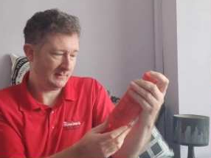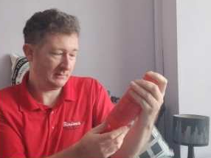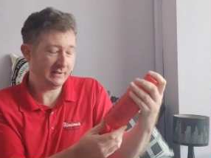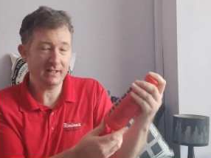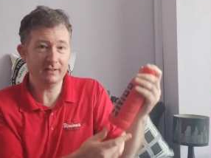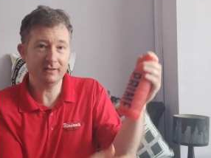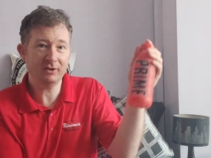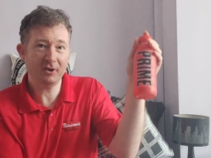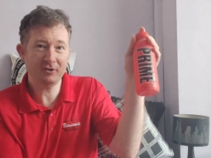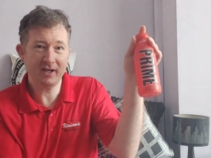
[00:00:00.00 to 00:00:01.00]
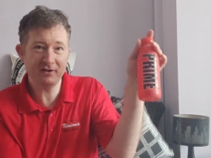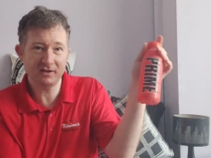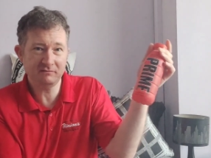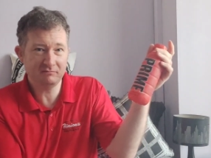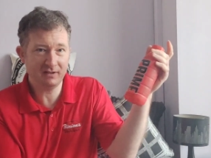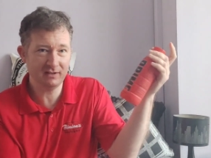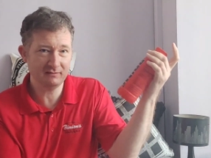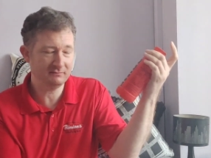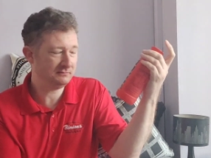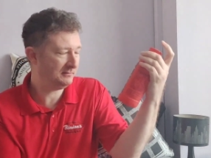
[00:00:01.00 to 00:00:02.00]
Well, yeah, because hydration, you
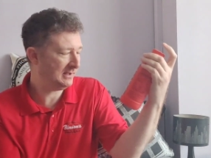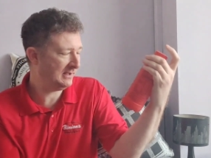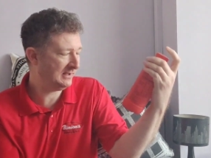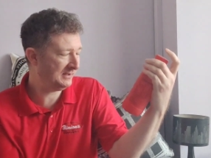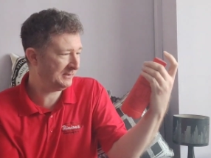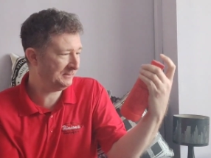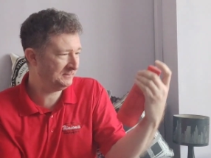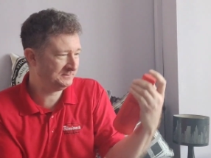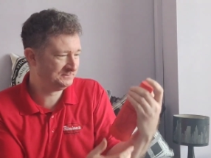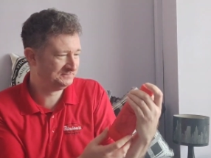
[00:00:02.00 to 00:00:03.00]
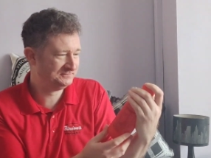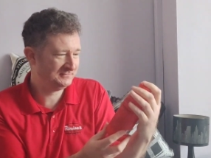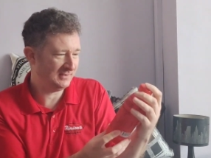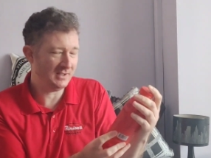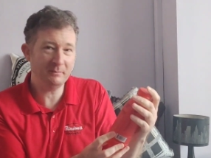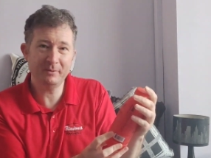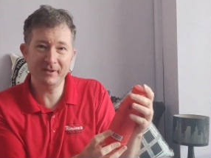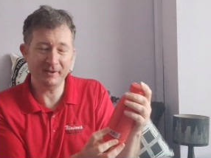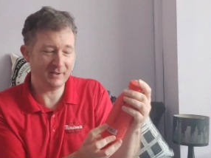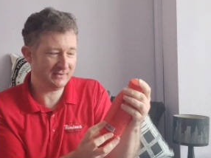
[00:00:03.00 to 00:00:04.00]
know. Um, I'll
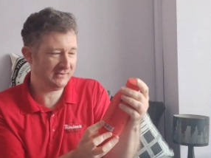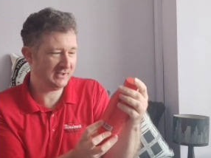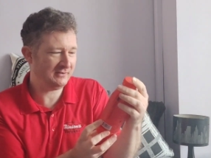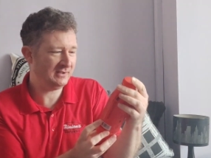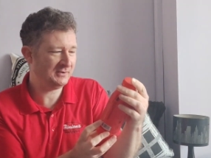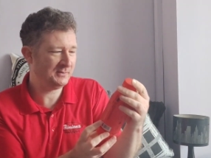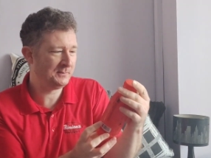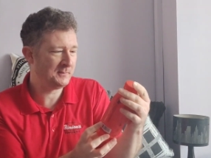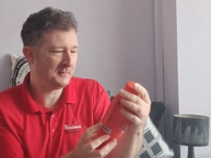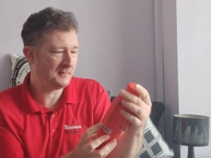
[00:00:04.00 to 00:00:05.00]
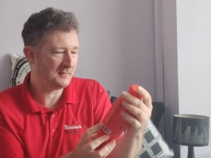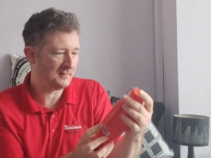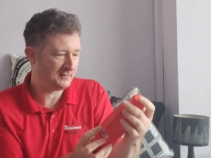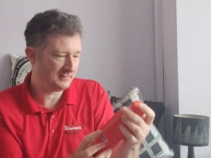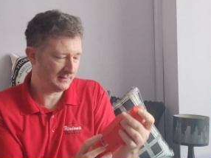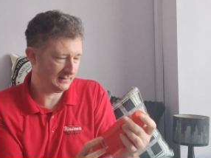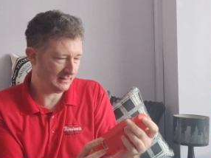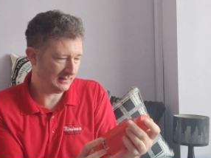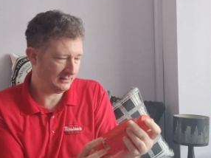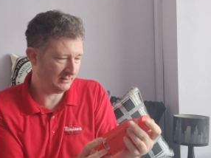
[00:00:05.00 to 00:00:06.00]
print it off if you noticed.
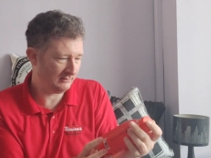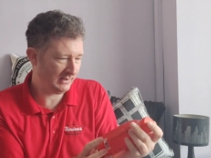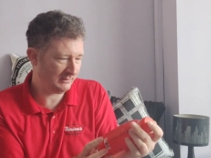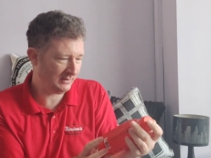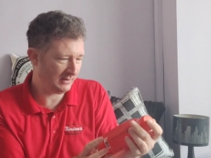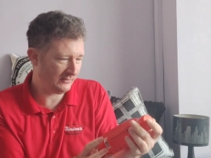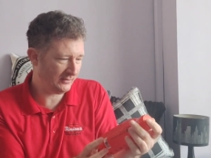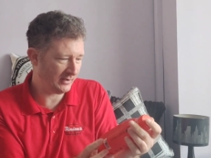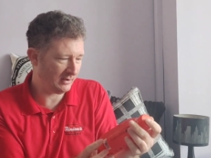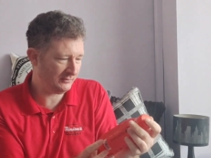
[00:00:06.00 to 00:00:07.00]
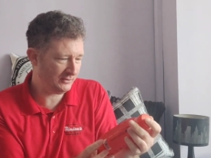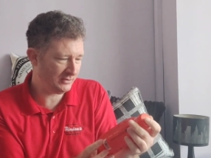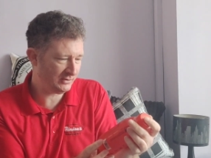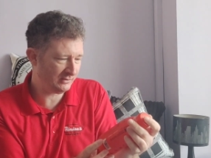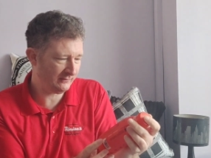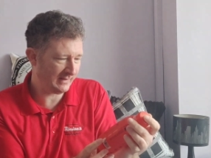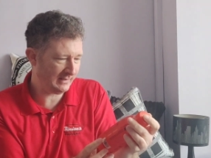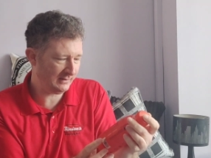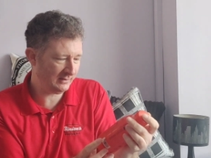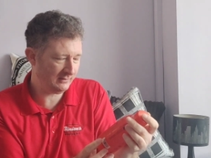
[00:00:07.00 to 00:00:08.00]
Do I really want to go through the whole nutritional
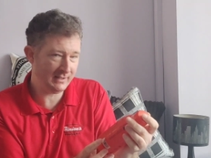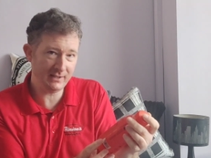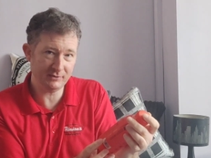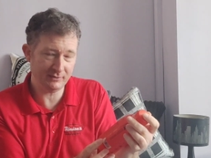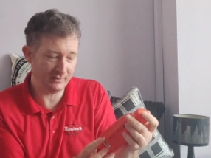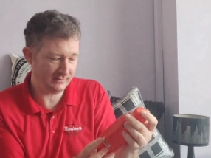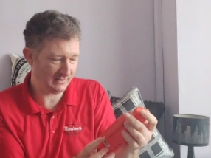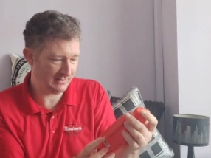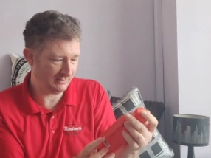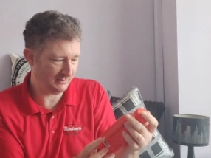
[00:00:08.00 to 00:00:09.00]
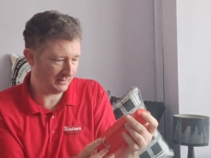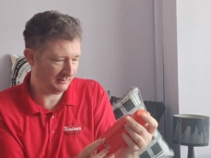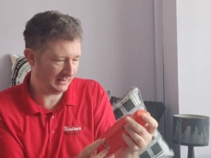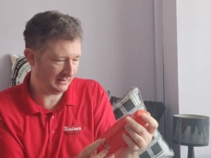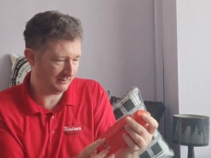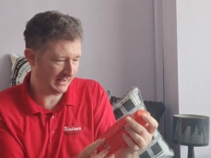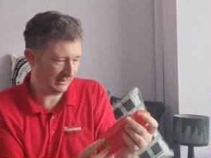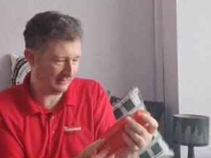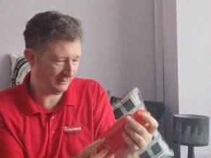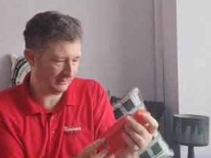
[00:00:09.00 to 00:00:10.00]
value? Kids will know exactly what I'm on about,
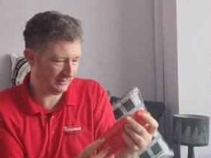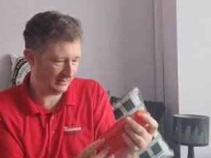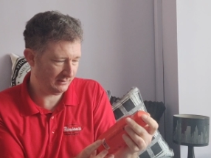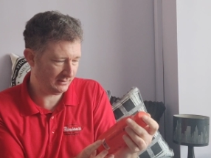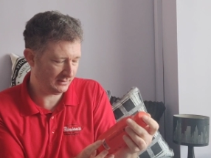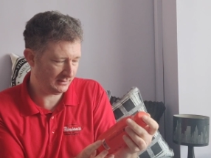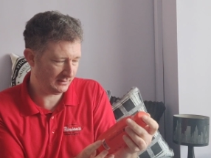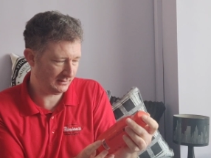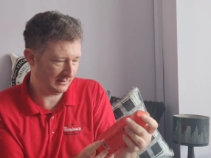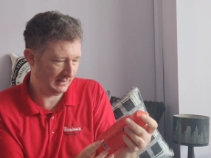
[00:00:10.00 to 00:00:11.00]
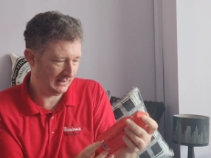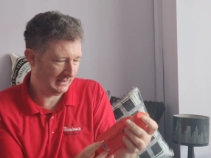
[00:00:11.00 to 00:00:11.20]
parents will do too.